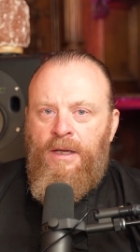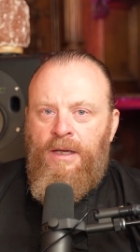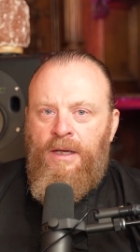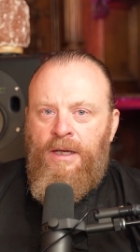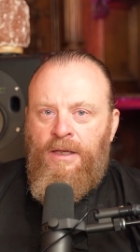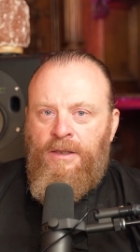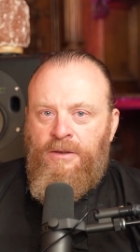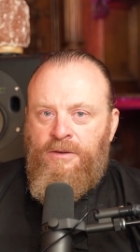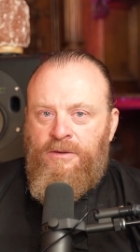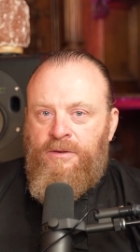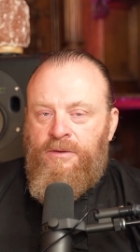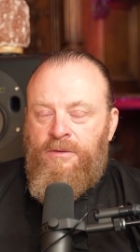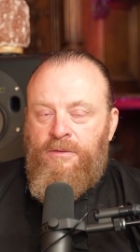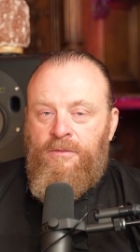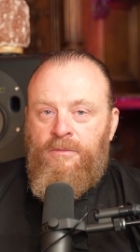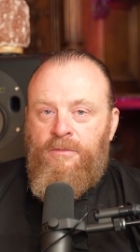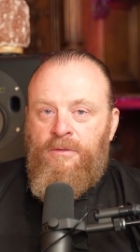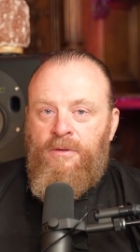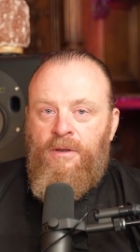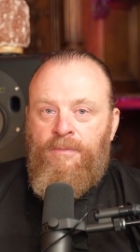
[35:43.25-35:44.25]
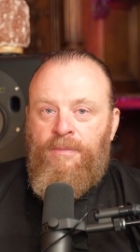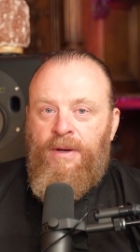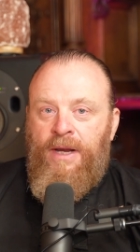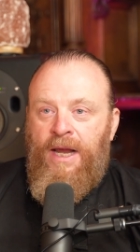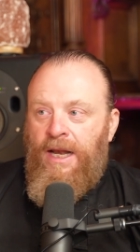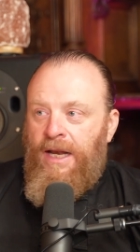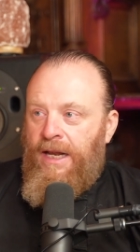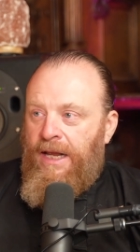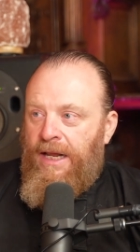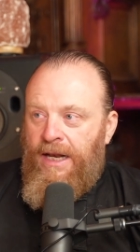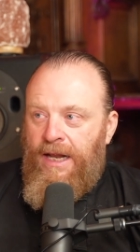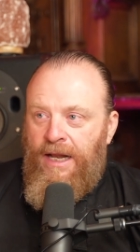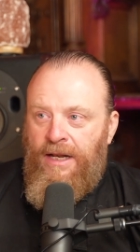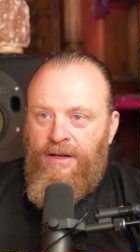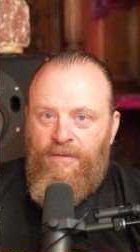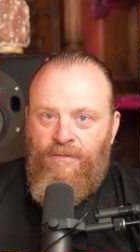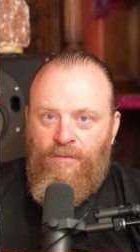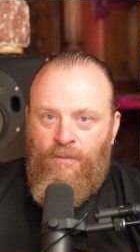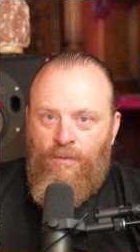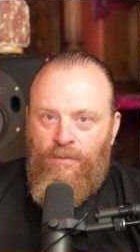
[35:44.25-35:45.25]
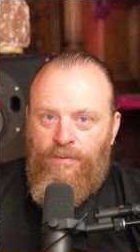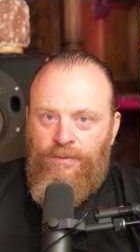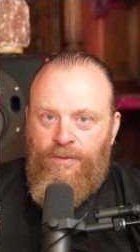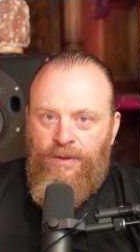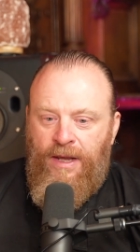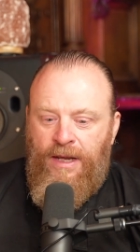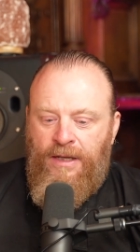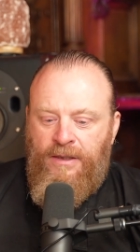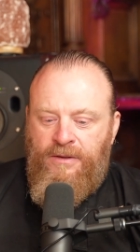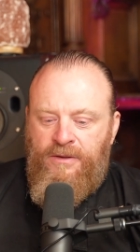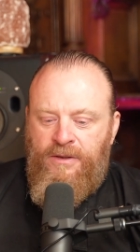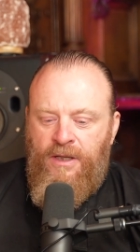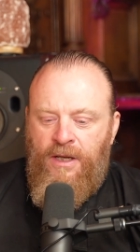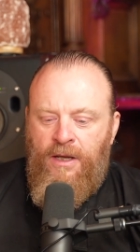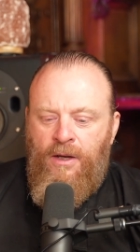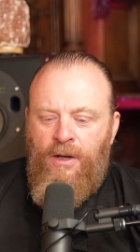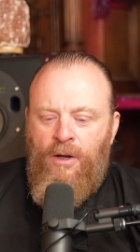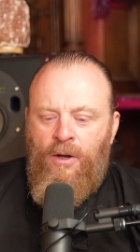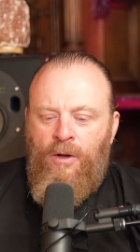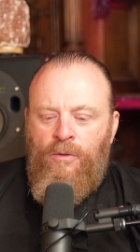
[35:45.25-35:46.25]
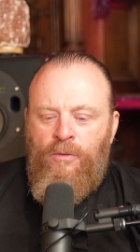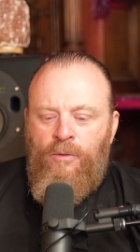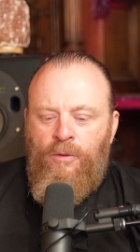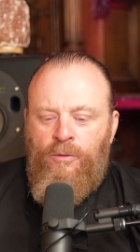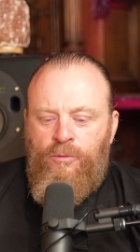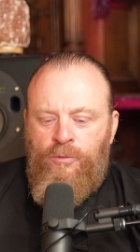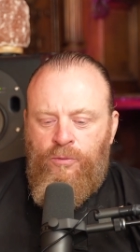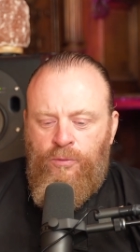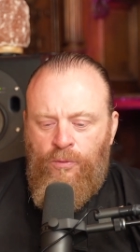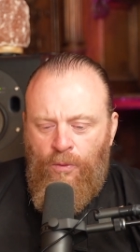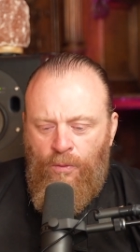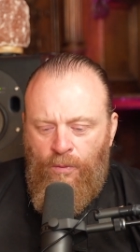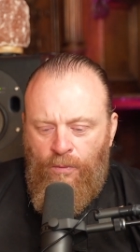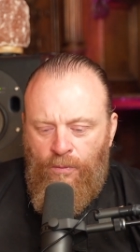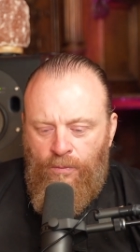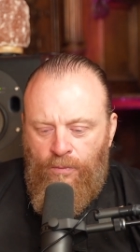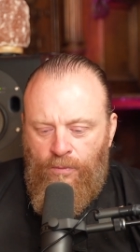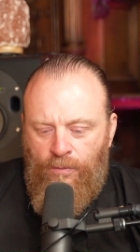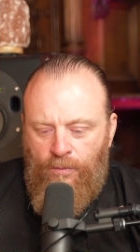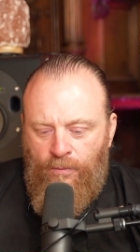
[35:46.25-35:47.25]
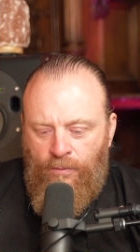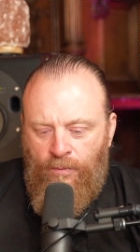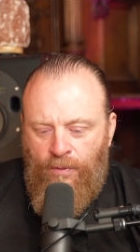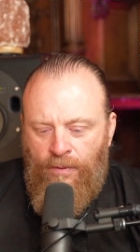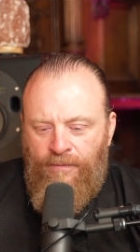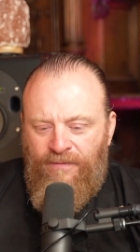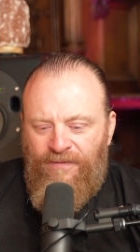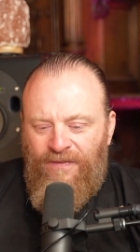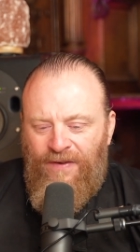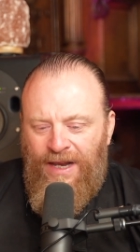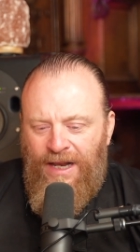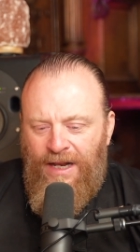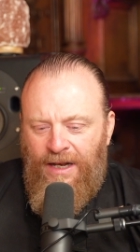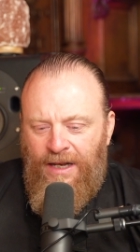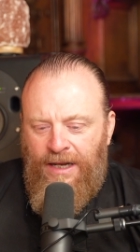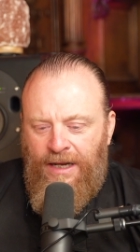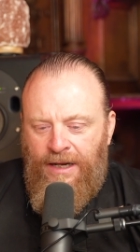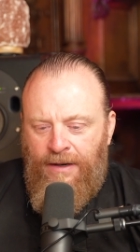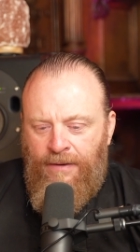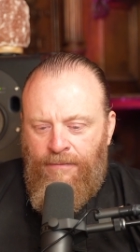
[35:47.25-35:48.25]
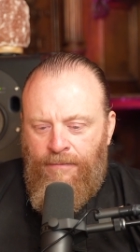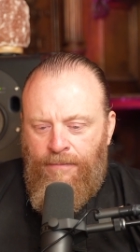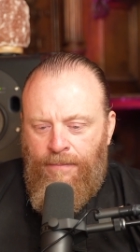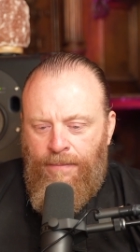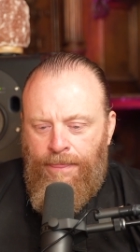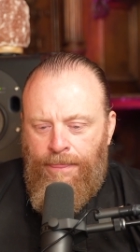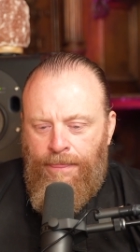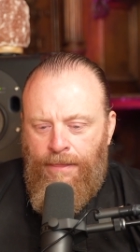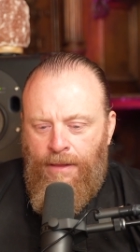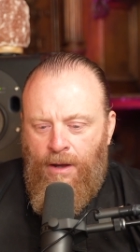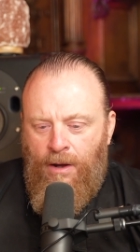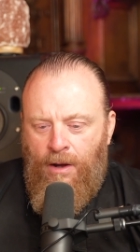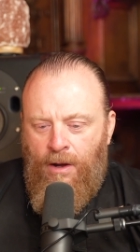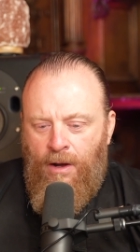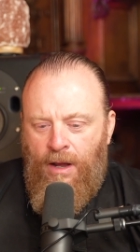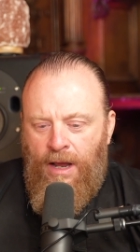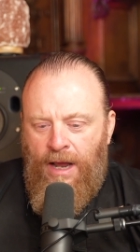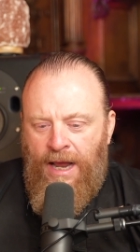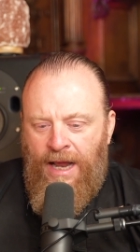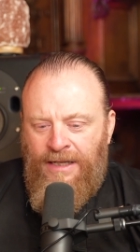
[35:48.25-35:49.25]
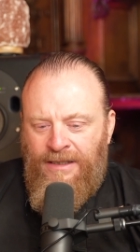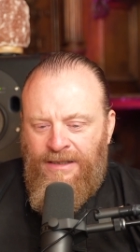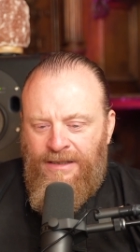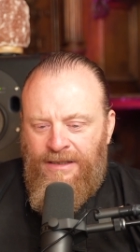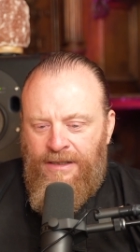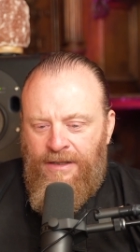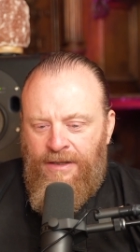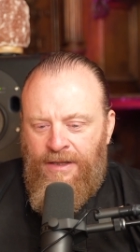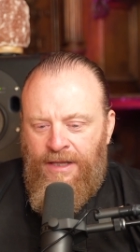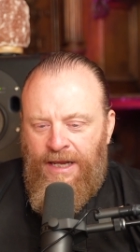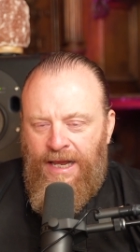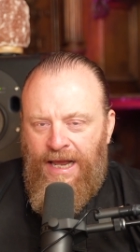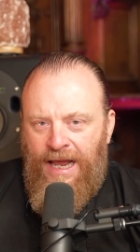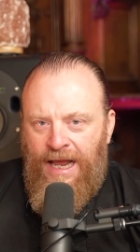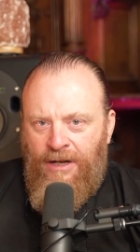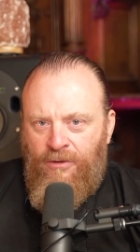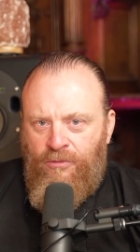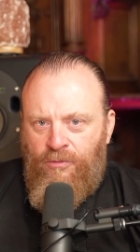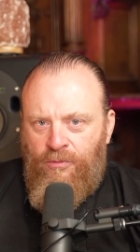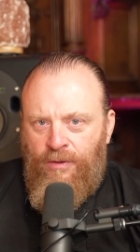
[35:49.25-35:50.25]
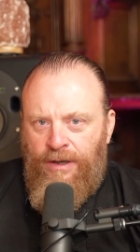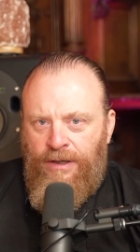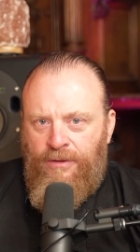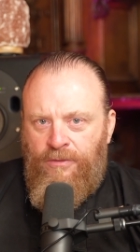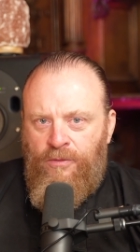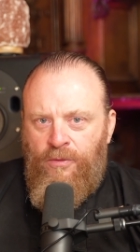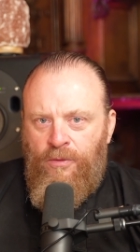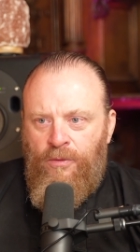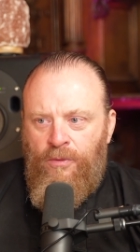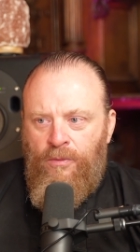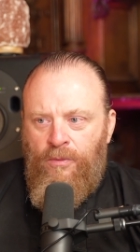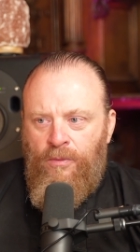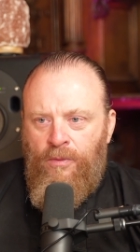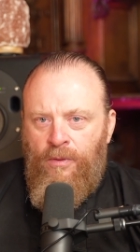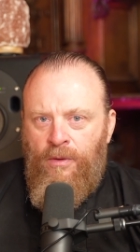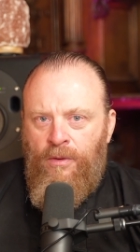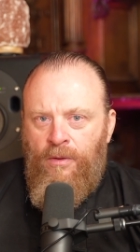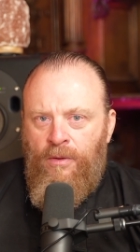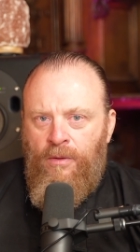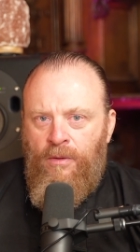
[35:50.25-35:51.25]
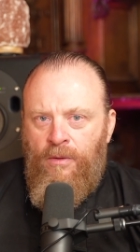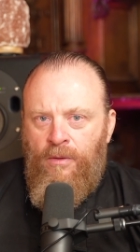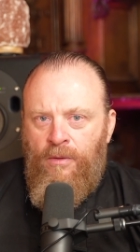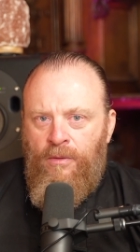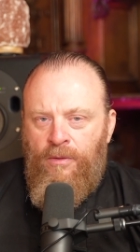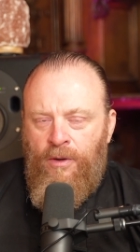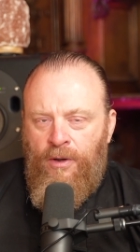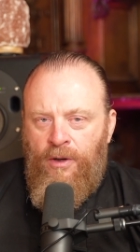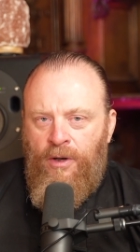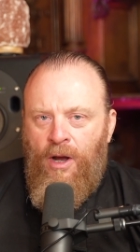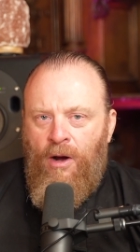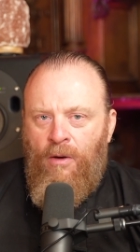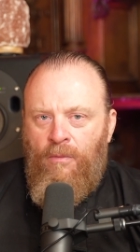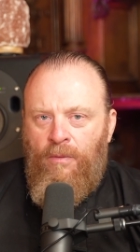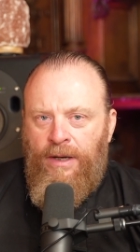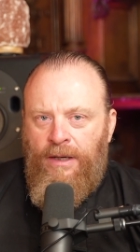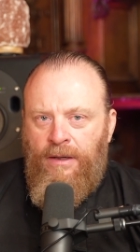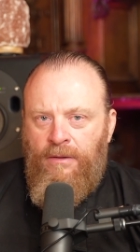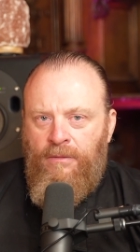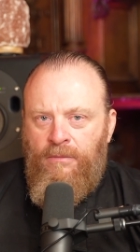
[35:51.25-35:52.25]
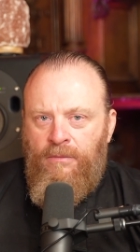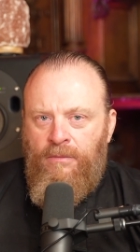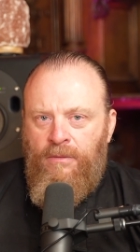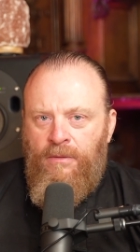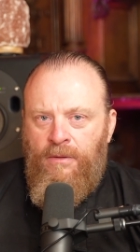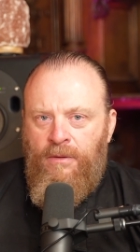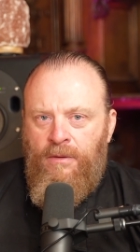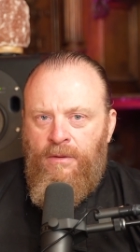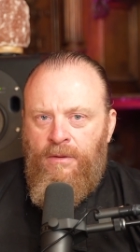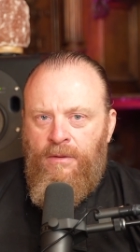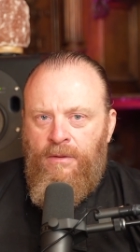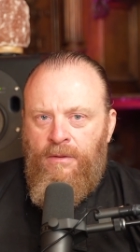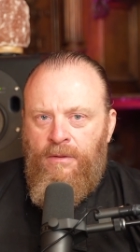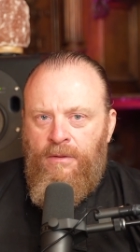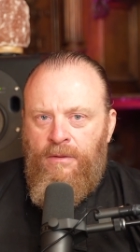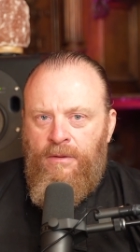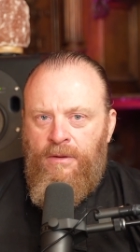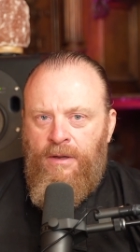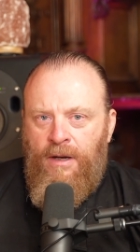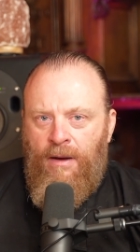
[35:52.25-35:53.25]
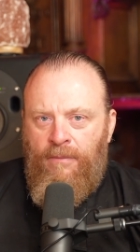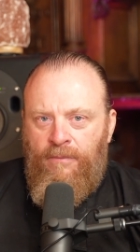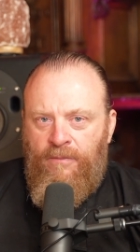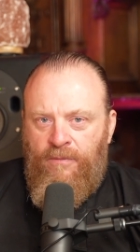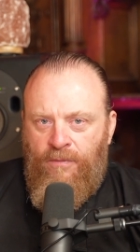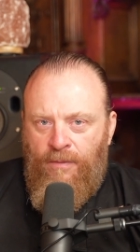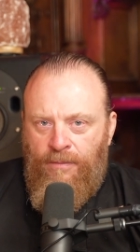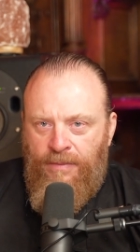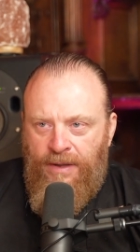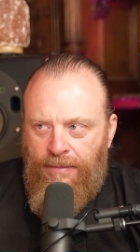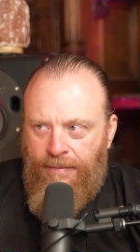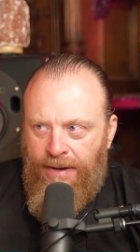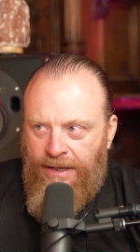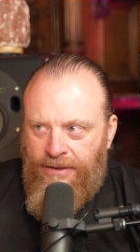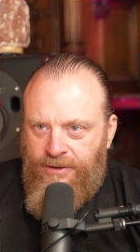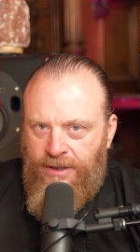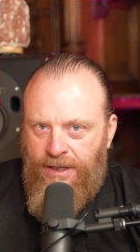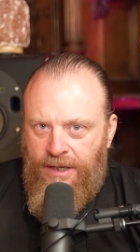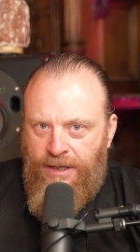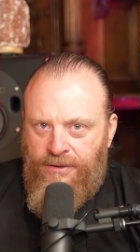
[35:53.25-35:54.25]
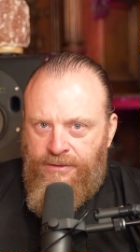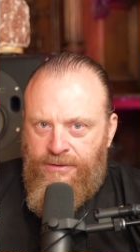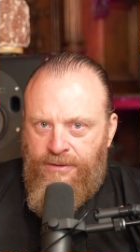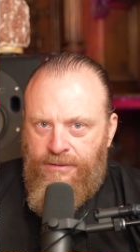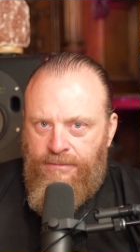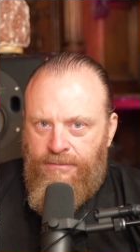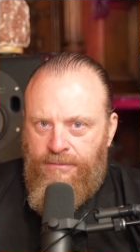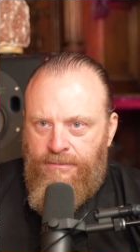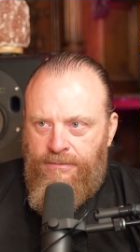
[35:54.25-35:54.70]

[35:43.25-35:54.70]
is the beginning and end of all things. The true revealing and the entry to the knowing comes from the imagination,